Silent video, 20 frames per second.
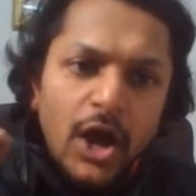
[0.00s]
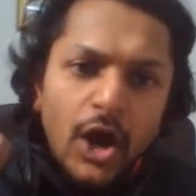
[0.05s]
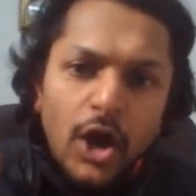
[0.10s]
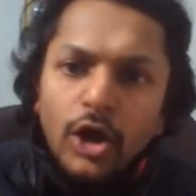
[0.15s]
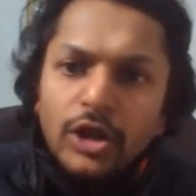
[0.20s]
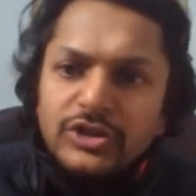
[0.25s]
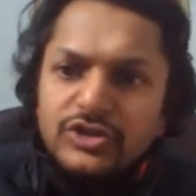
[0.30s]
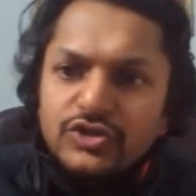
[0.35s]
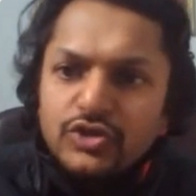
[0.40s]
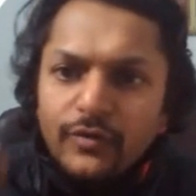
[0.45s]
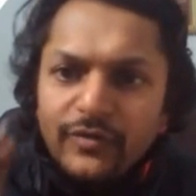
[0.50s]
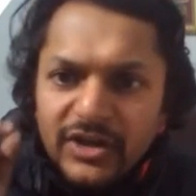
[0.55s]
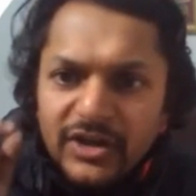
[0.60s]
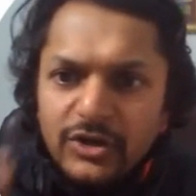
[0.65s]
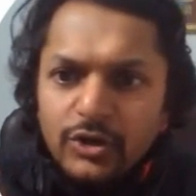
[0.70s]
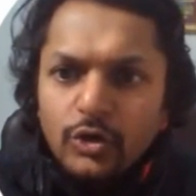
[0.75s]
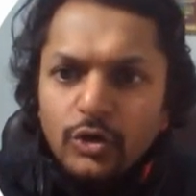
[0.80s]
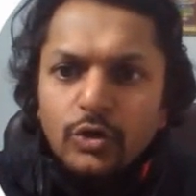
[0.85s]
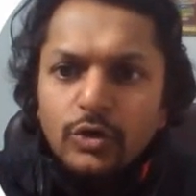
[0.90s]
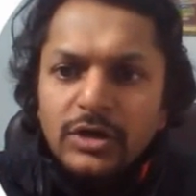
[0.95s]
Also, we
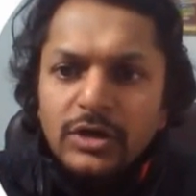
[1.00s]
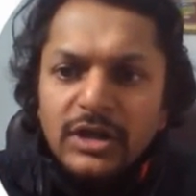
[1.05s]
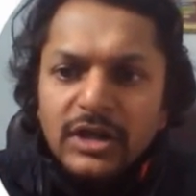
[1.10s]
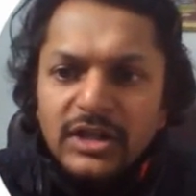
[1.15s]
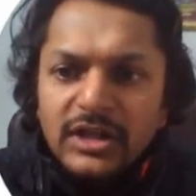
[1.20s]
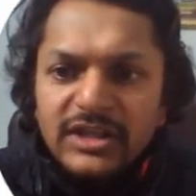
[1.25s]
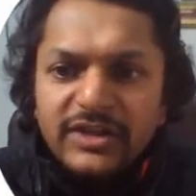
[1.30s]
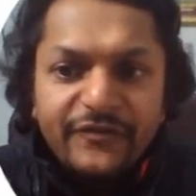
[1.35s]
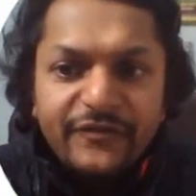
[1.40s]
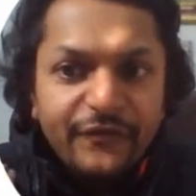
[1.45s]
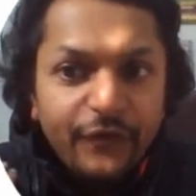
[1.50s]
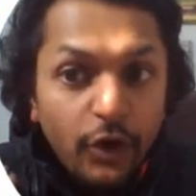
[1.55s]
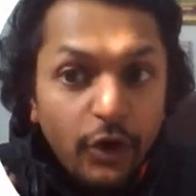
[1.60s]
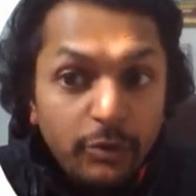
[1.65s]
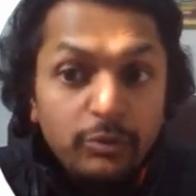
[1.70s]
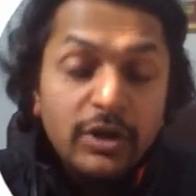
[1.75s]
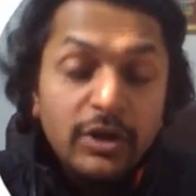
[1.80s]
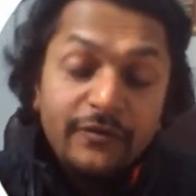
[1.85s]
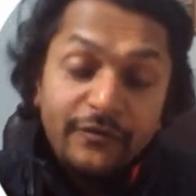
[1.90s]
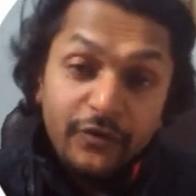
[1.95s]
know the
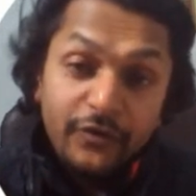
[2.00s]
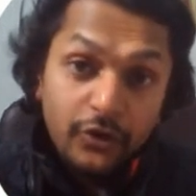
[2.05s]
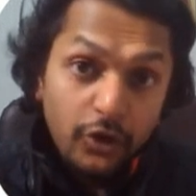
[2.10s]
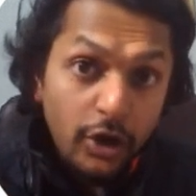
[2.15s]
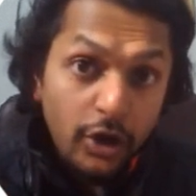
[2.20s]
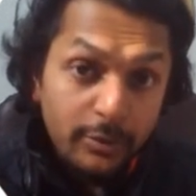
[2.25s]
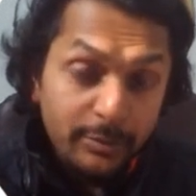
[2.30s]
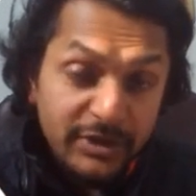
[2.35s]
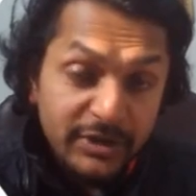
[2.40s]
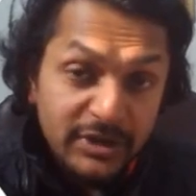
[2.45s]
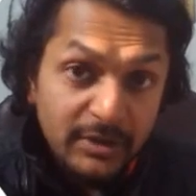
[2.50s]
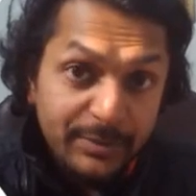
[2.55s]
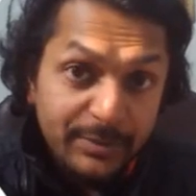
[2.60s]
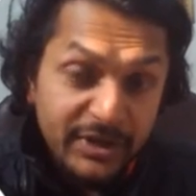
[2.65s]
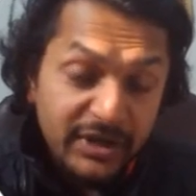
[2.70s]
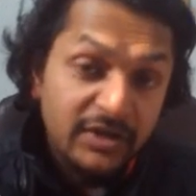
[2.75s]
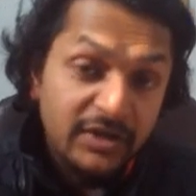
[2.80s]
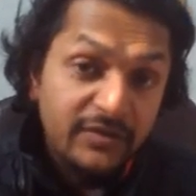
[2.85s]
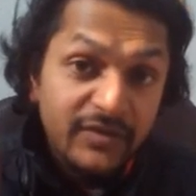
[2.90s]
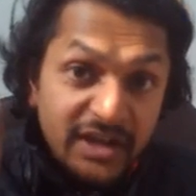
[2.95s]
formula for orbital
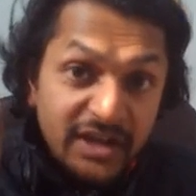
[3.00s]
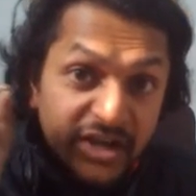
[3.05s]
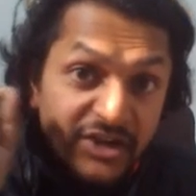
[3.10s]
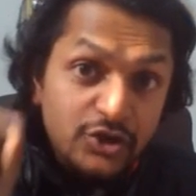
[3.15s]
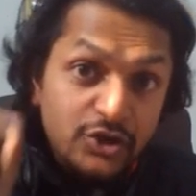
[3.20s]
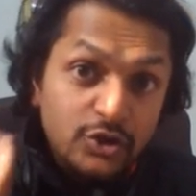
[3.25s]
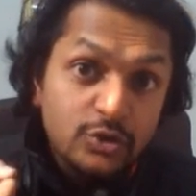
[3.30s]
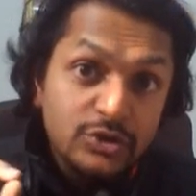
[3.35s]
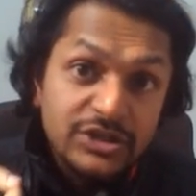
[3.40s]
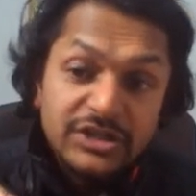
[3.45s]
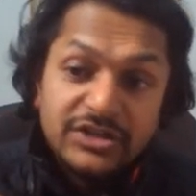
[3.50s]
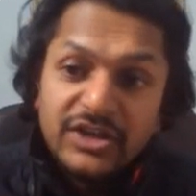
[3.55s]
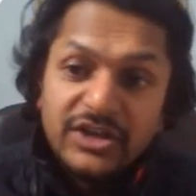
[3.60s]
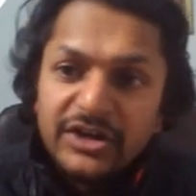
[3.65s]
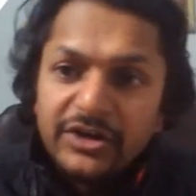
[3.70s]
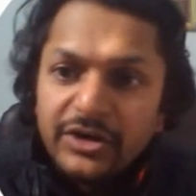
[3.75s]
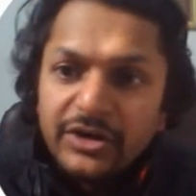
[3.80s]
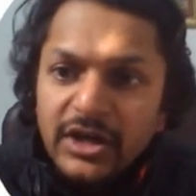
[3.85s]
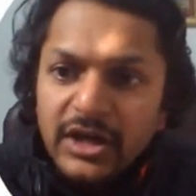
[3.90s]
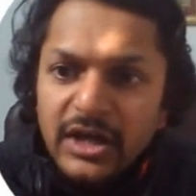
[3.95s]
period. We can use it
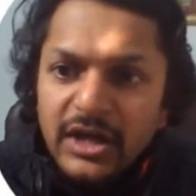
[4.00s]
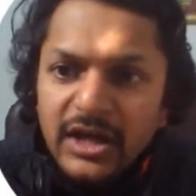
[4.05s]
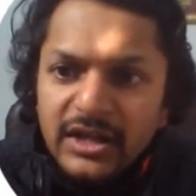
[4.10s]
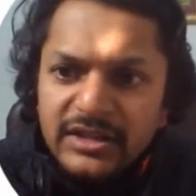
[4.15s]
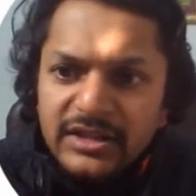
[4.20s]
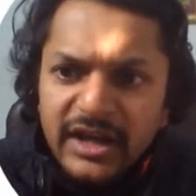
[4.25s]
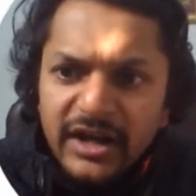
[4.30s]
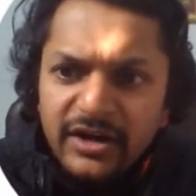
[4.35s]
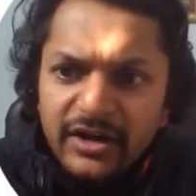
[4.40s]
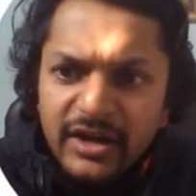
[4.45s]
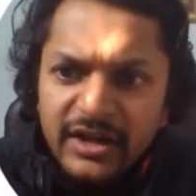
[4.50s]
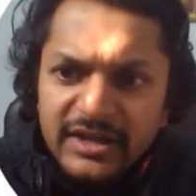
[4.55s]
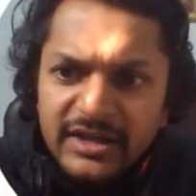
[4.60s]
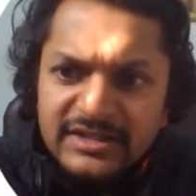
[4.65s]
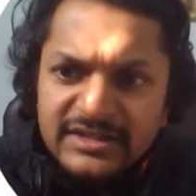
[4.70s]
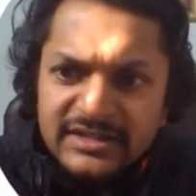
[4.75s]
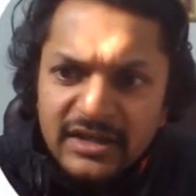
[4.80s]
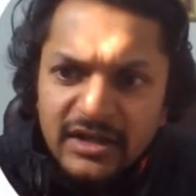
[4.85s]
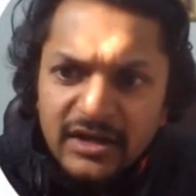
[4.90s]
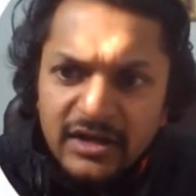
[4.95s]
here. There
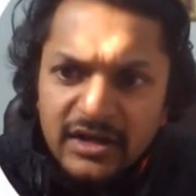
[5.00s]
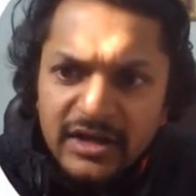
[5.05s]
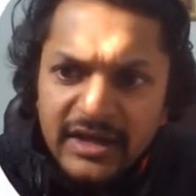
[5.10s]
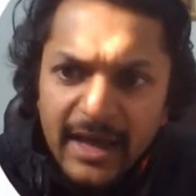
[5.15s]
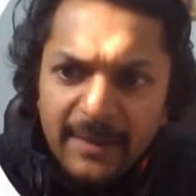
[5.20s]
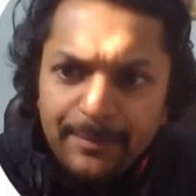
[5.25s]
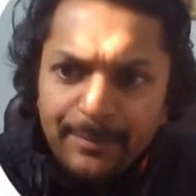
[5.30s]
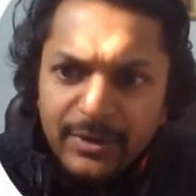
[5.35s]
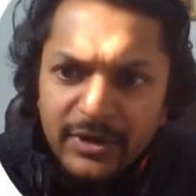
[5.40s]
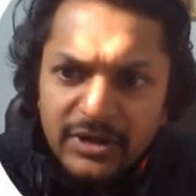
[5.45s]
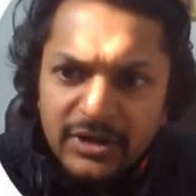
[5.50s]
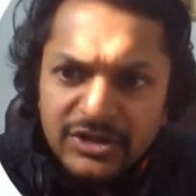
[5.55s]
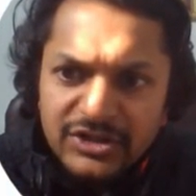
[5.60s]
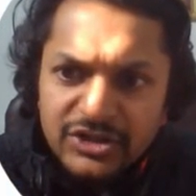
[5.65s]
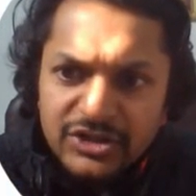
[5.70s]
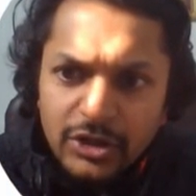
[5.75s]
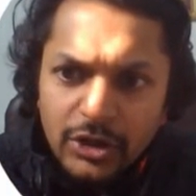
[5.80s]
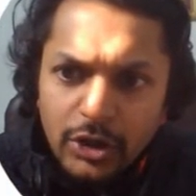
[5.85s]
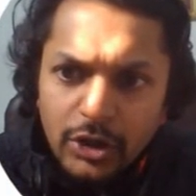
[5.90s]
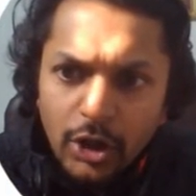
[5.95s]
is a
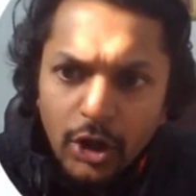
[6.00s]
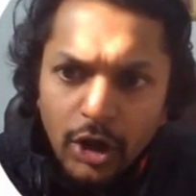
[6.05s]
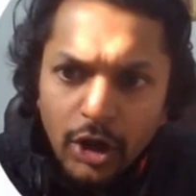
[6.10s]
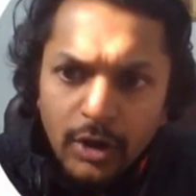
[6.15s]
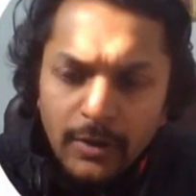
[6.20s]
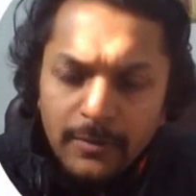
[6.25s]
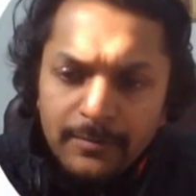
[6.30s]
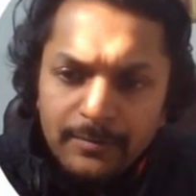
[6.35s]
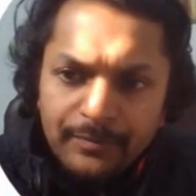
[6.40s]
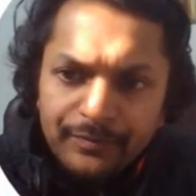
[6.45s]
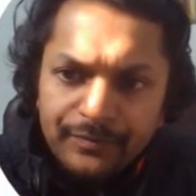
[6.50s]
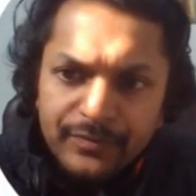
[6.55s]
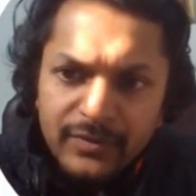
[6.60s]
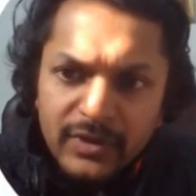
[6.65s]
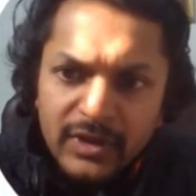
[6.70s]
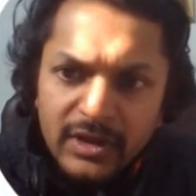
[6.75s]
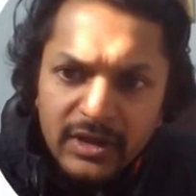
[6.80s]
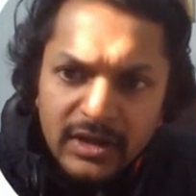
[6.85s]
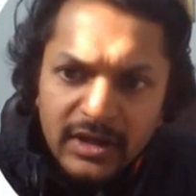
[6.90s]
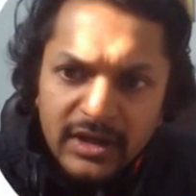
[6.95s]
Kepler's law,
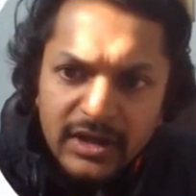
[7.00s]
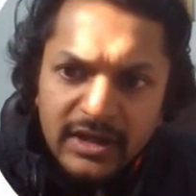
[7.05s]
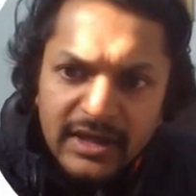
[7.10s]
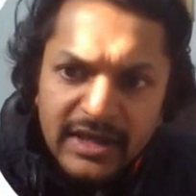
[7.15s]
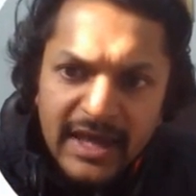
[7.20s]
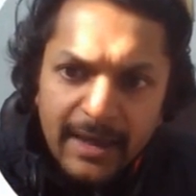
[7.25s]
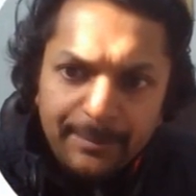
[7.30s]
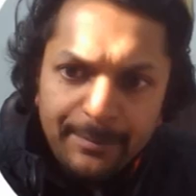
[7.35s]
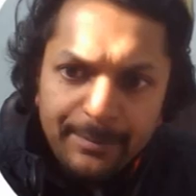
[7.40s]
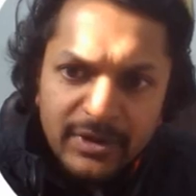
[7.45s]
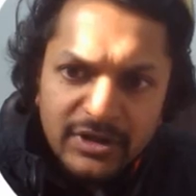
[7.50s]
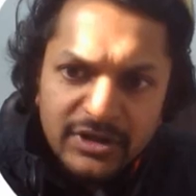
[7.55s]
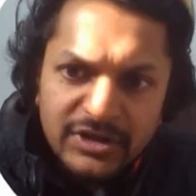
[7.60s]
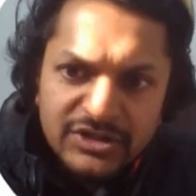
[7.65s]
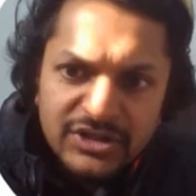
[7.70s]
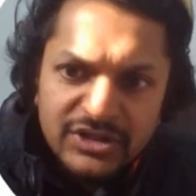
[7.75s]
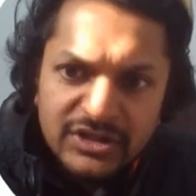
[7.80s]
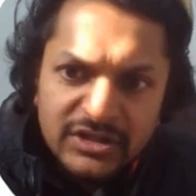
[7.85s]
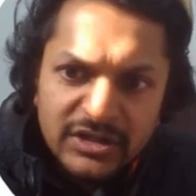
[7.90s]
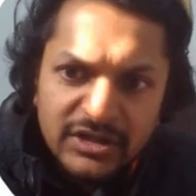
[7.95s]

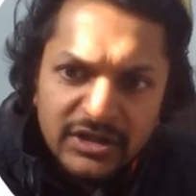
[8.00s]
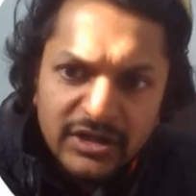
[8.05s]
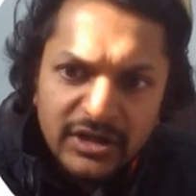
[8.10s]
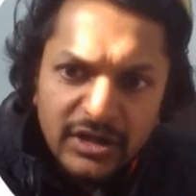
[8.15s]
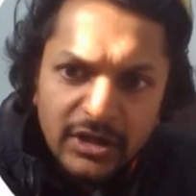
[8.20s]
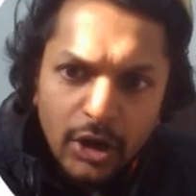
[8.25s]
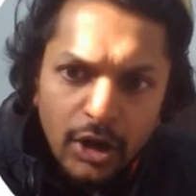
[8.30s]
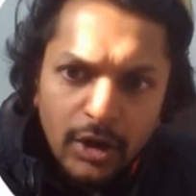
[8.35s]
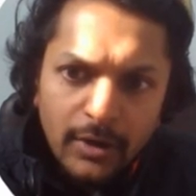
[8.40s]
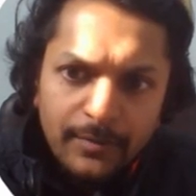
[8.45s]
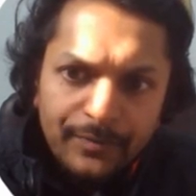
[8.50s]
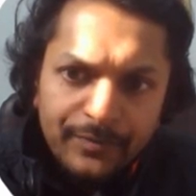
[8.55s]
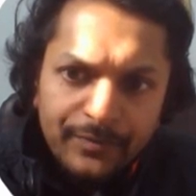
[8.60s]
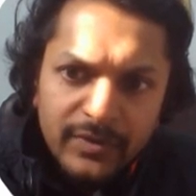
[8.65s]
Kepler's third law.